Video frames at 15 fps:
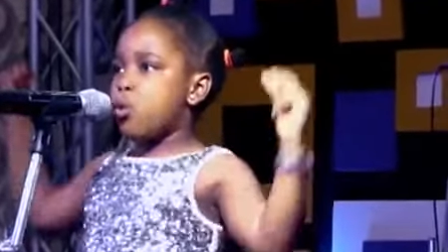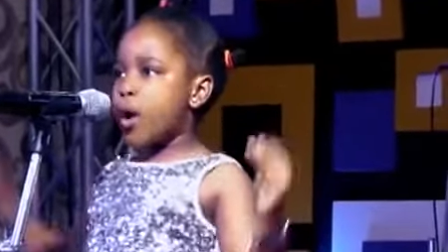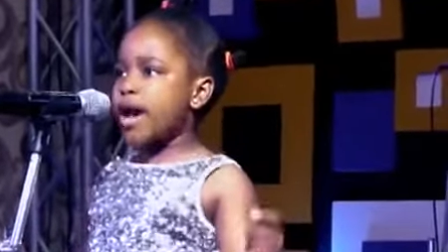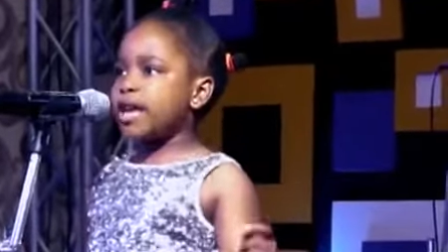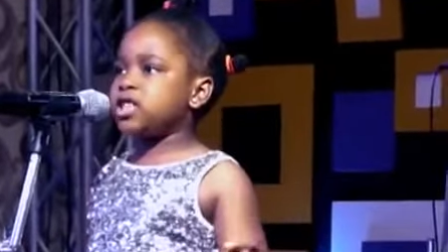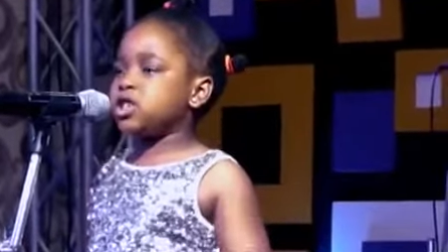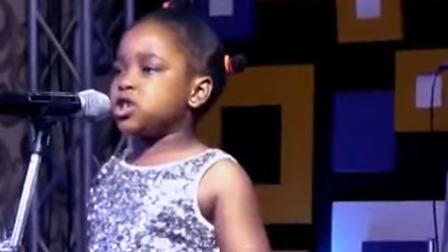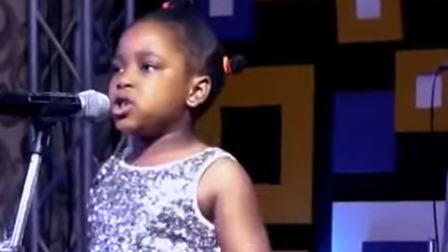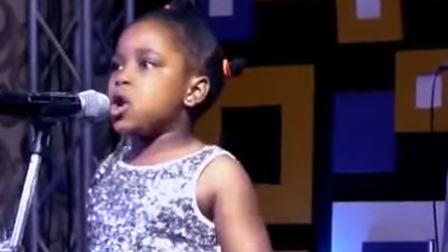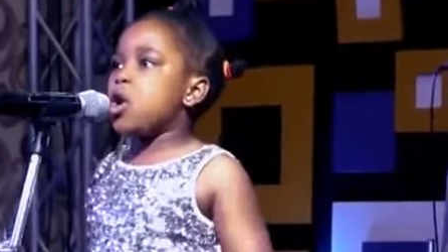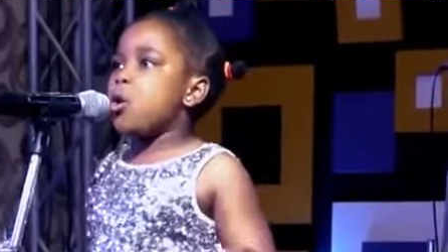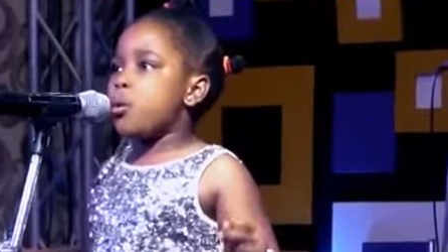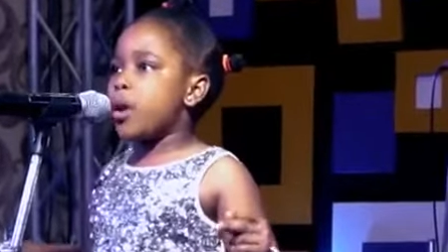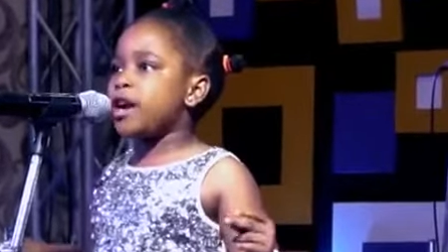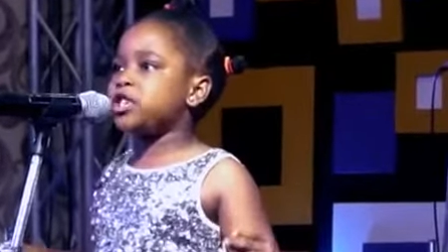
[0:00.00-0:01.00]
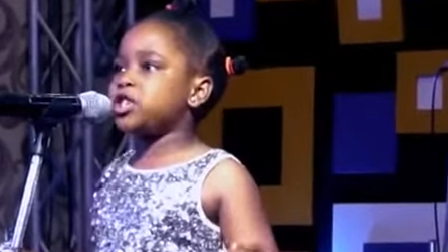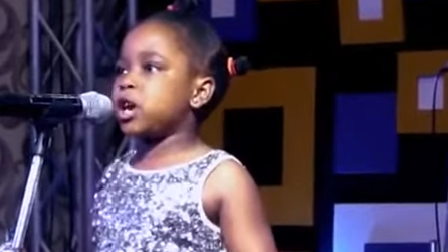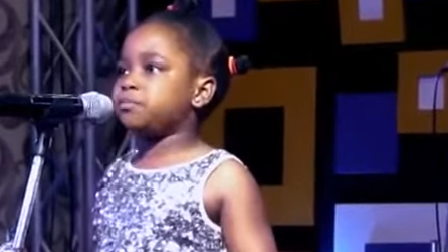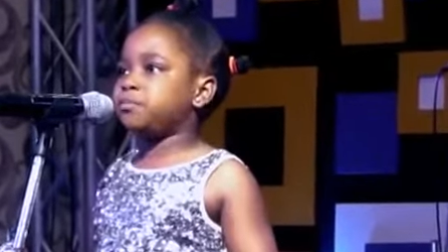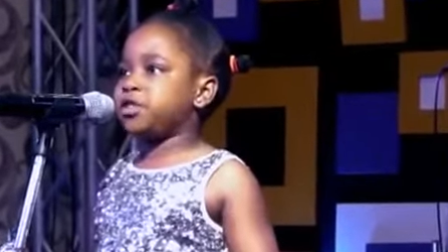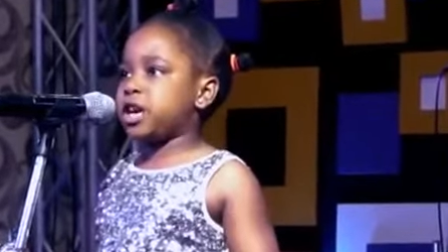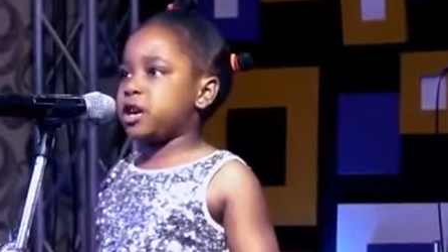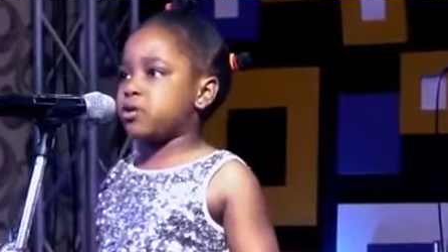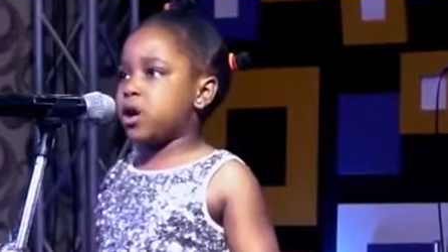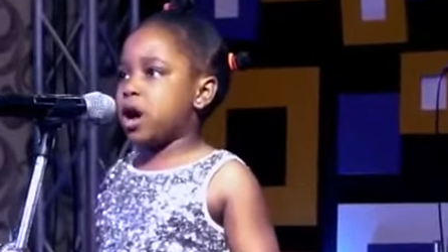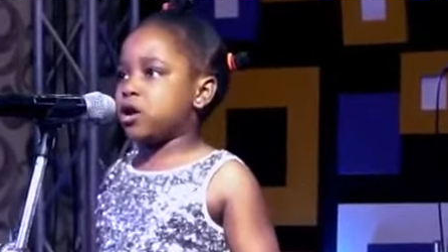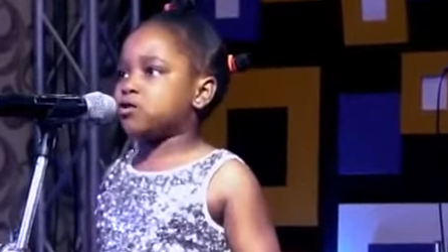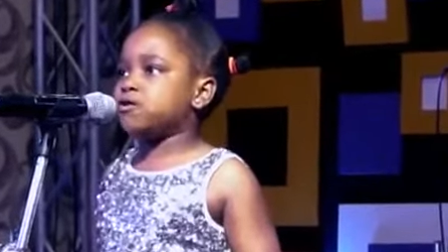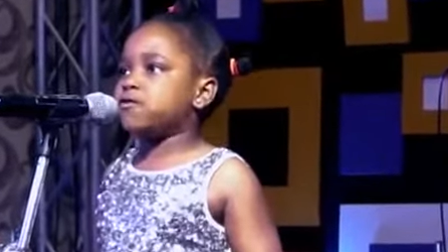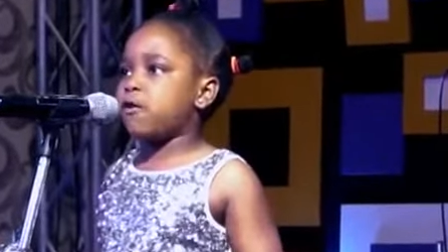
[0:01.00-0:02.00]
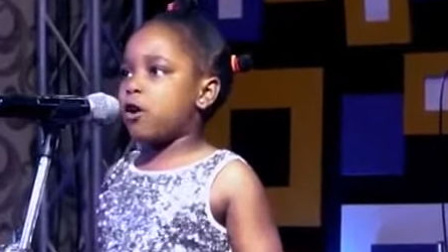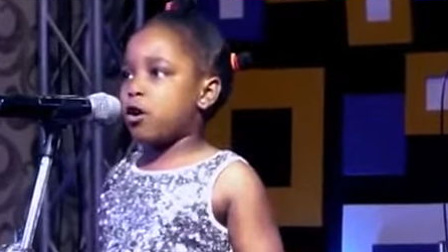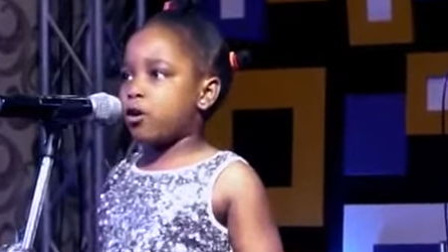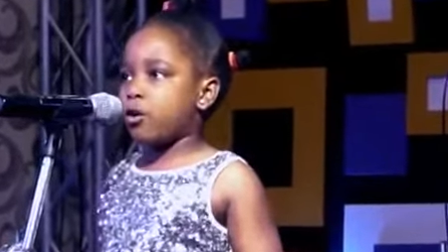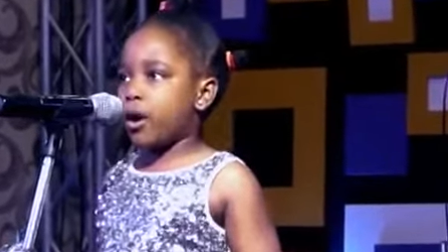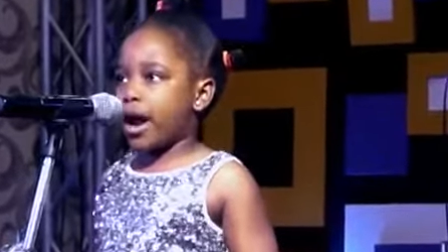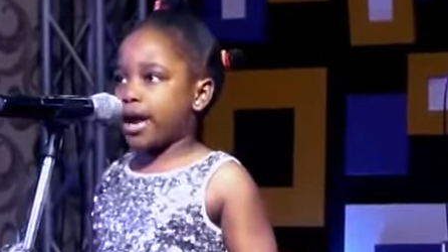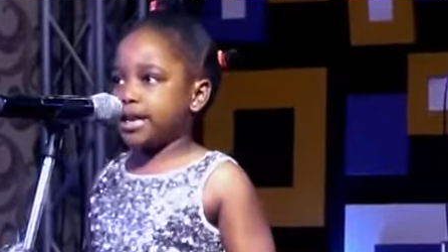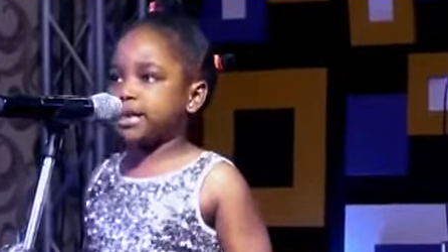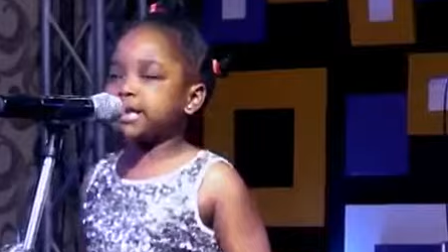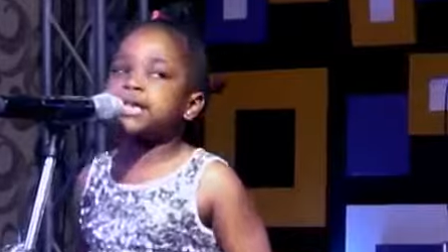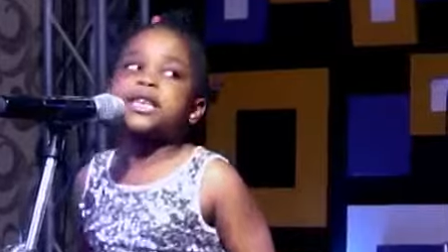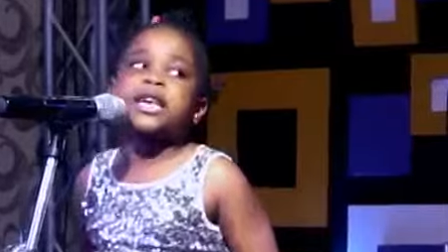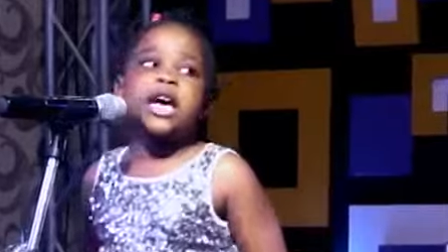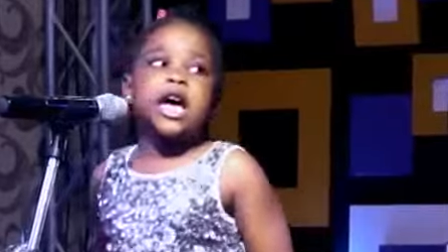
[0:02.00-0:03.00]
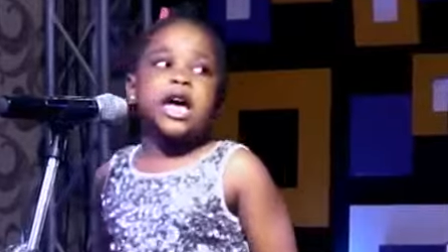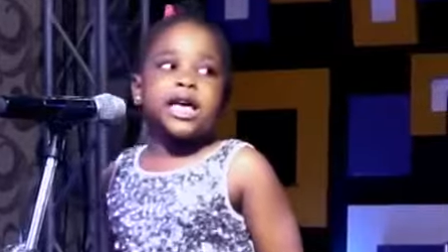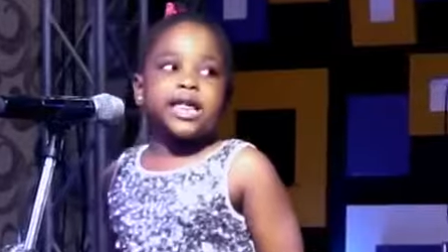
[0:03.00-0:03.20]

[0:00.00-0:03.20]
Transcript: raise, raise up generals for Christ.